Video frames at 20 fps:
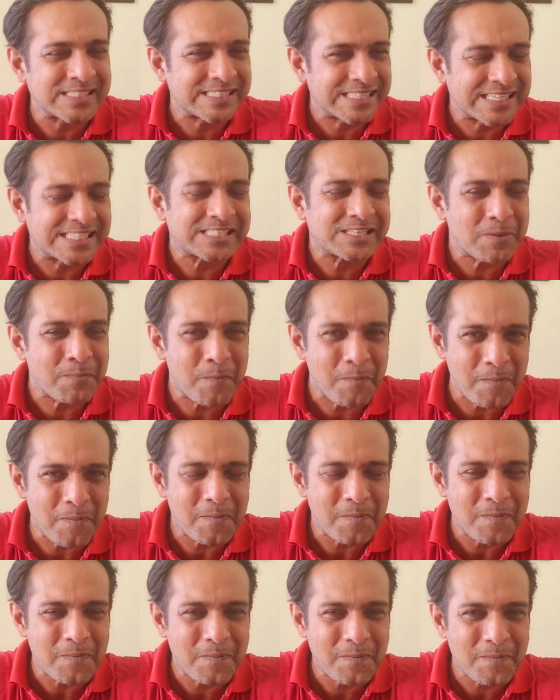system
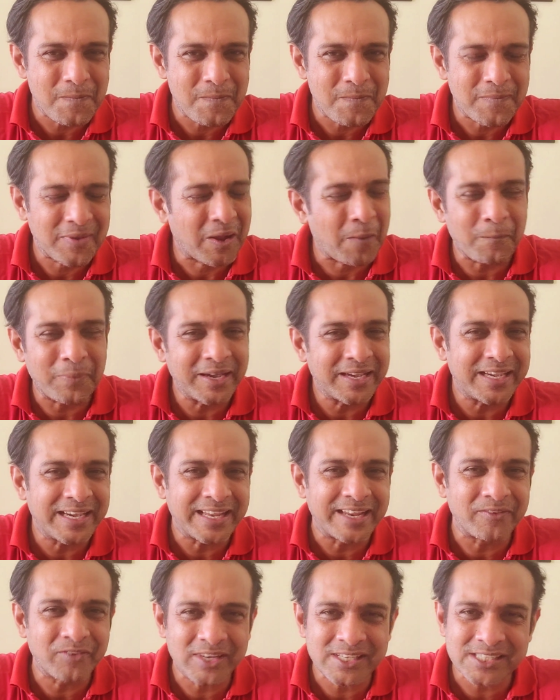completely
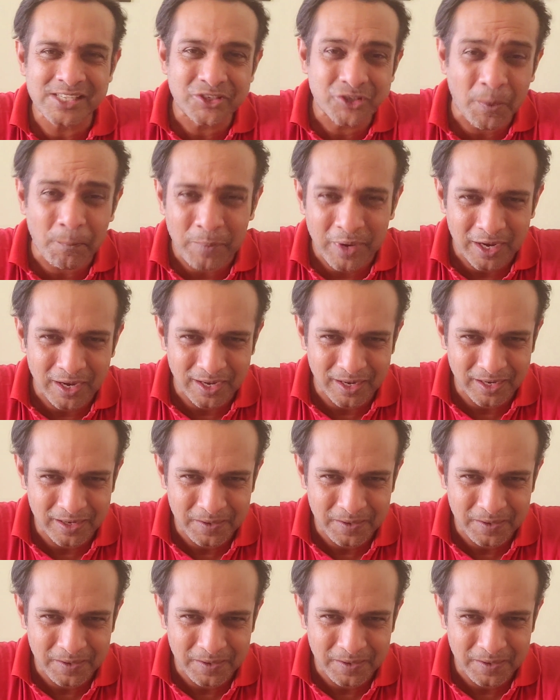giving us a jumble,